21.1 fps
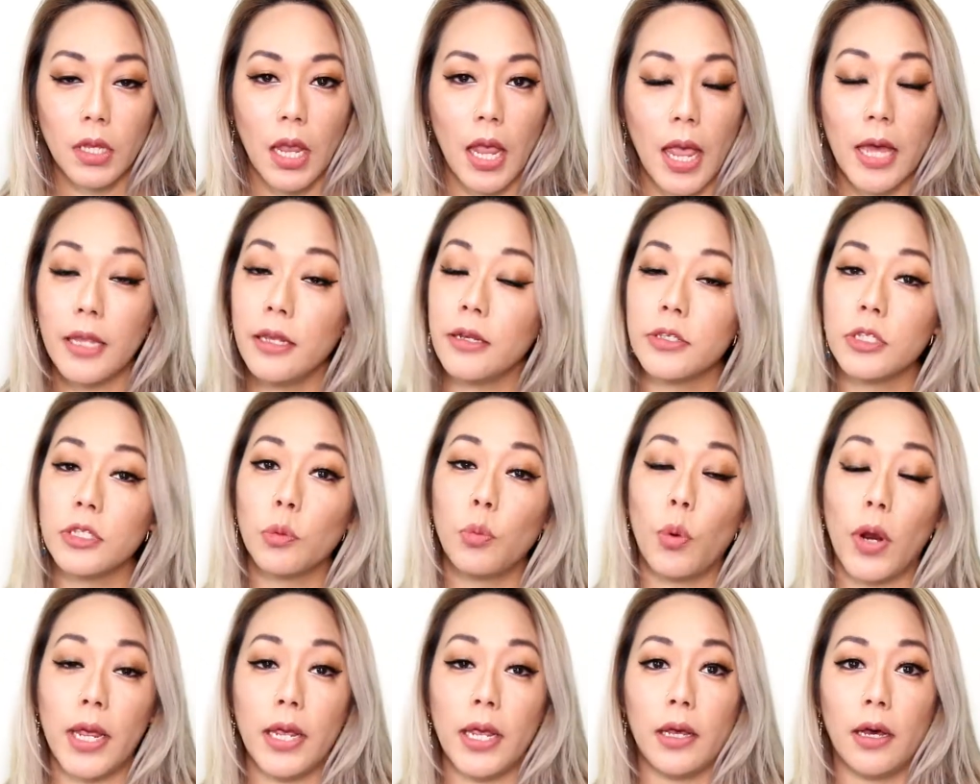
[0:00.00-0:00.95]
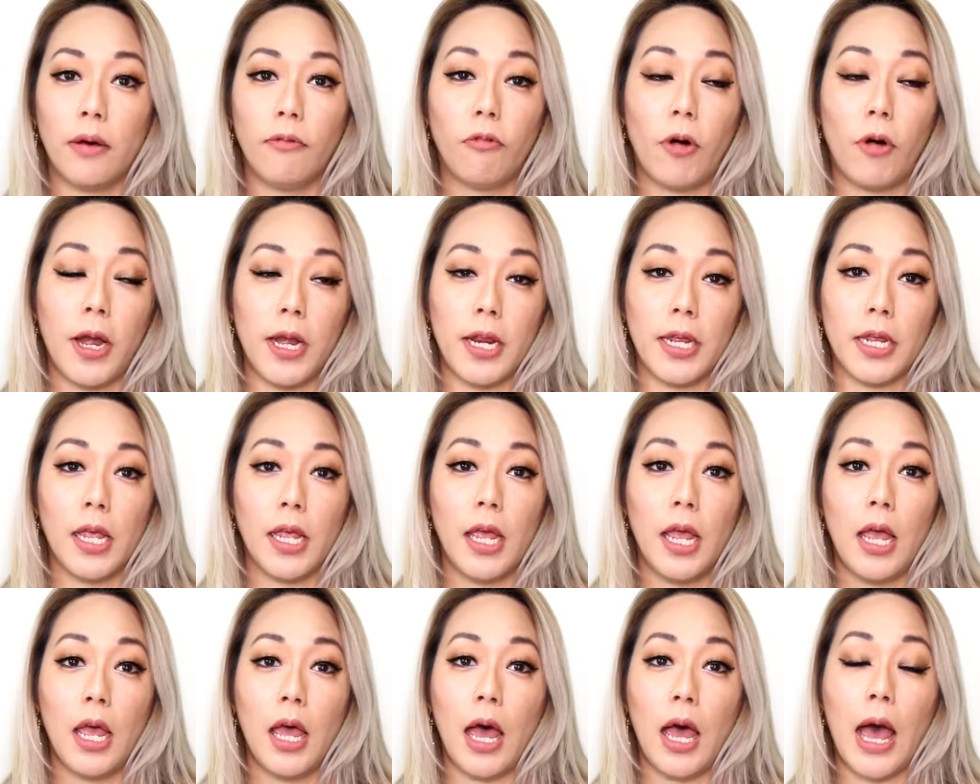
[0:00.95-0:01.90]
And there's a way of writing
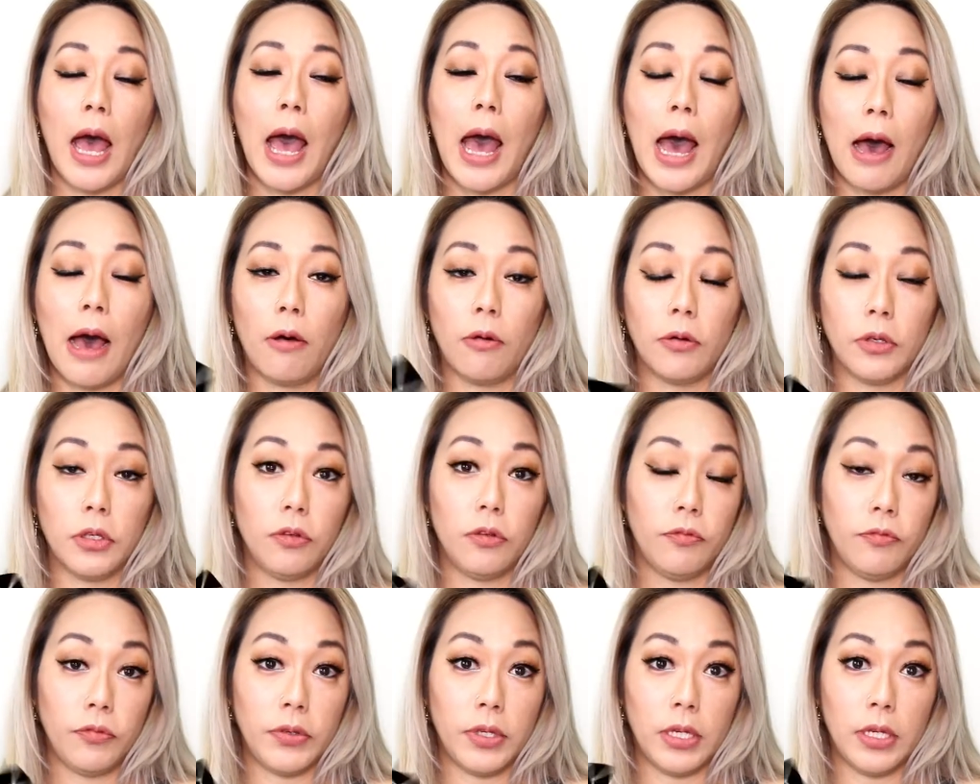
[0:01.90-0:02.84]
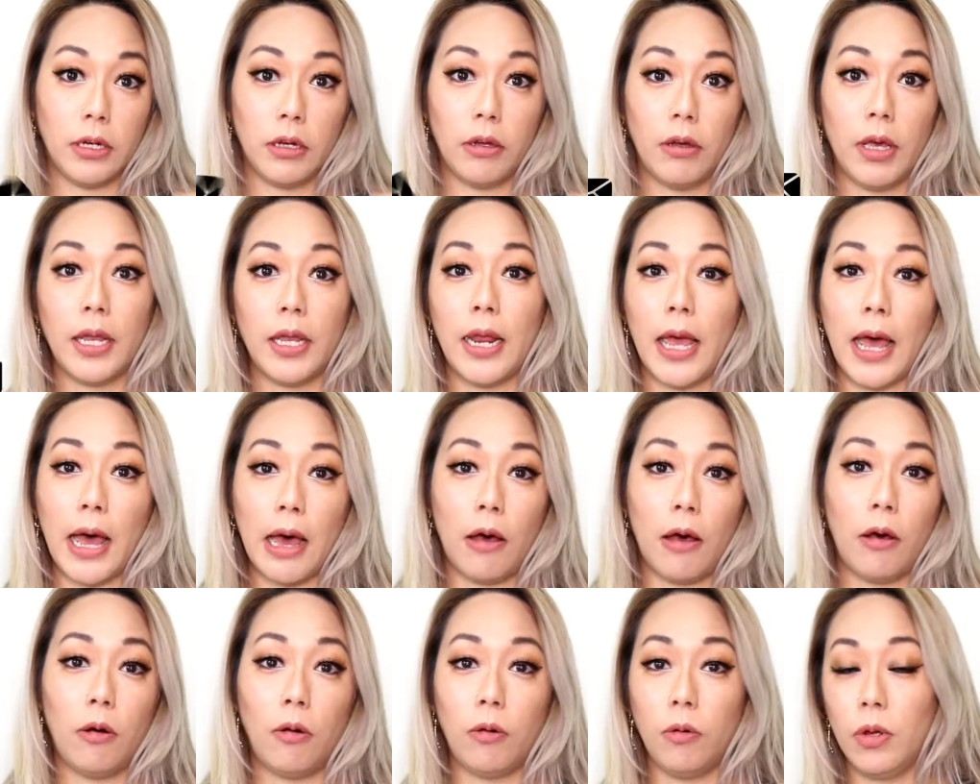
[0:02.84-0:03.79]
how you feel and
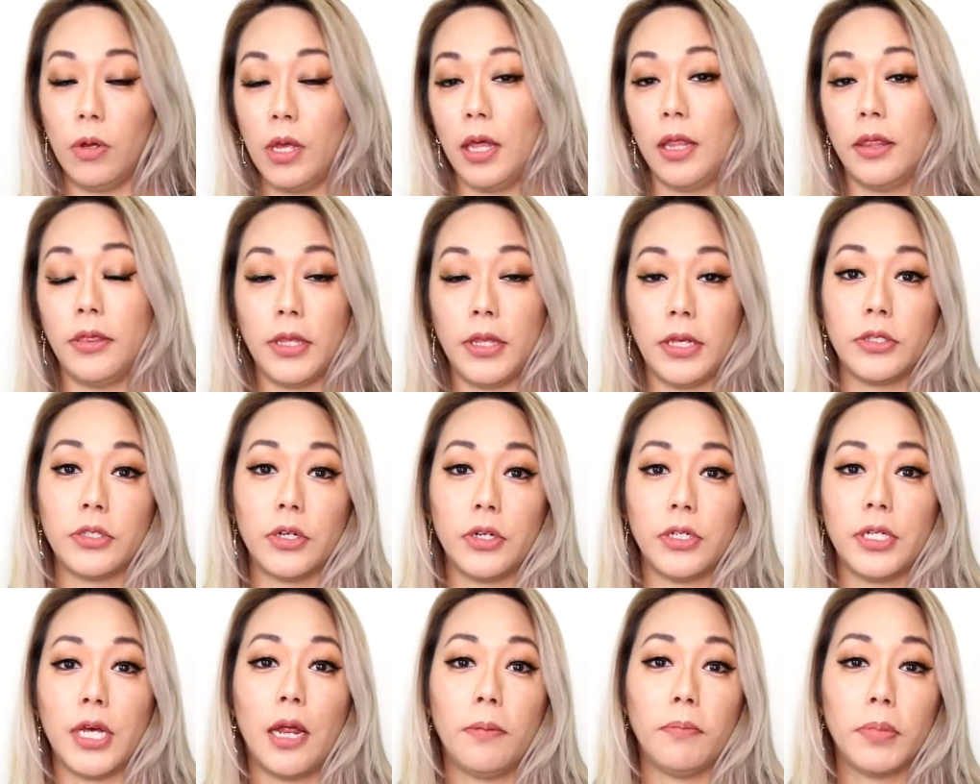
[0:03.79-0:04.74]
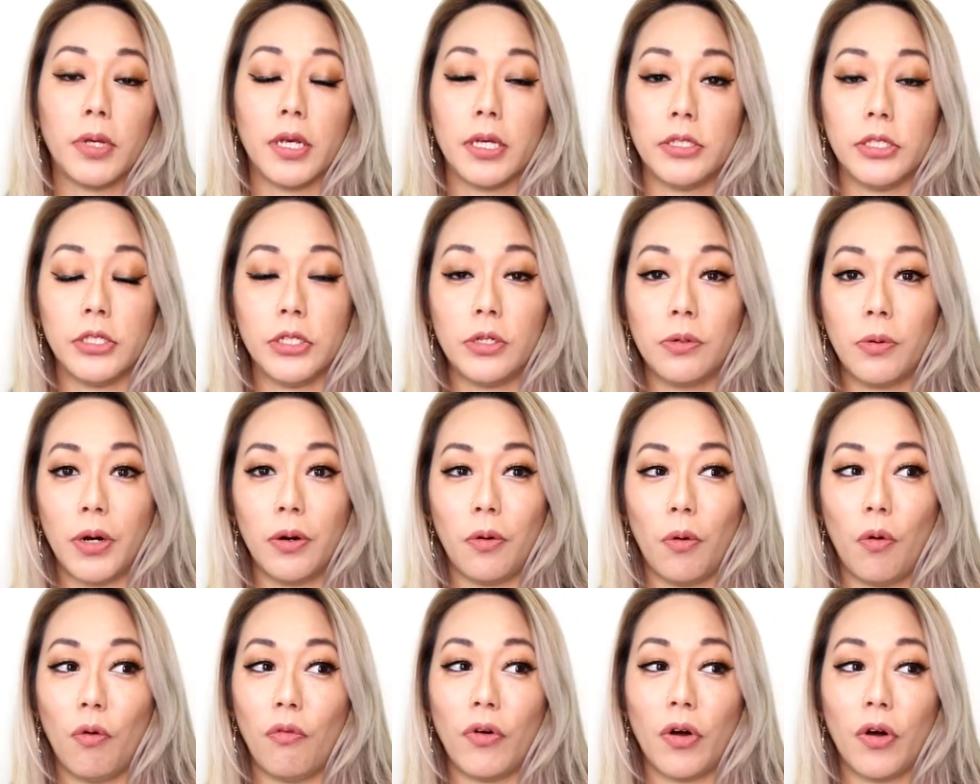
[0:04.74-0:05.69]
how things are done, because you don't want
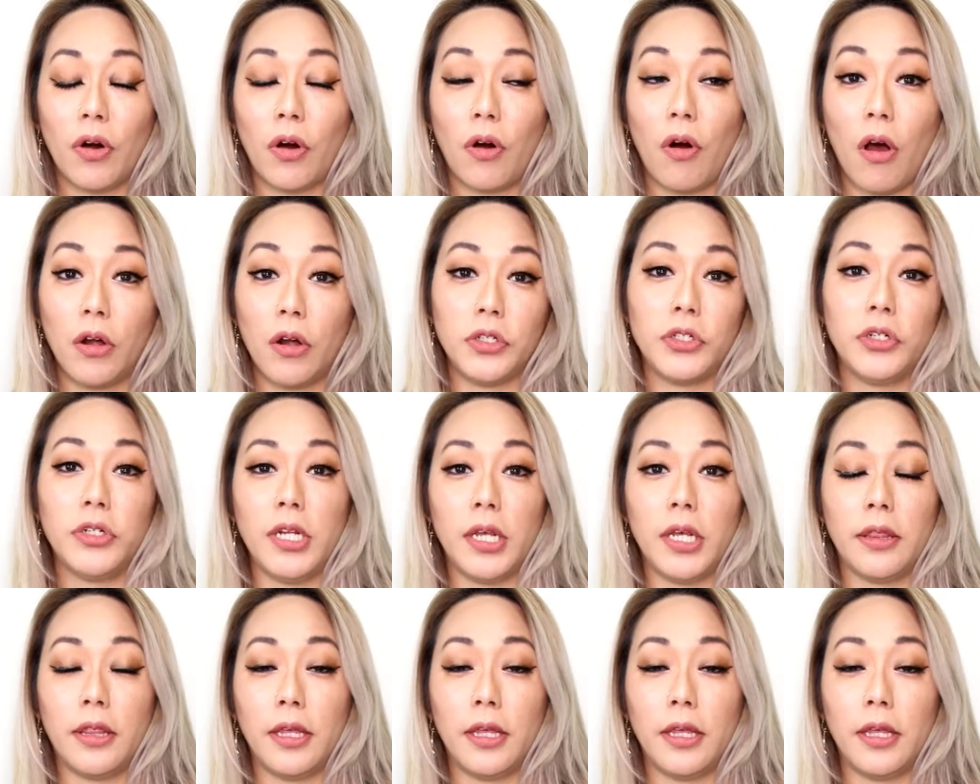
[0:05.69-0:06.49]
to over contradict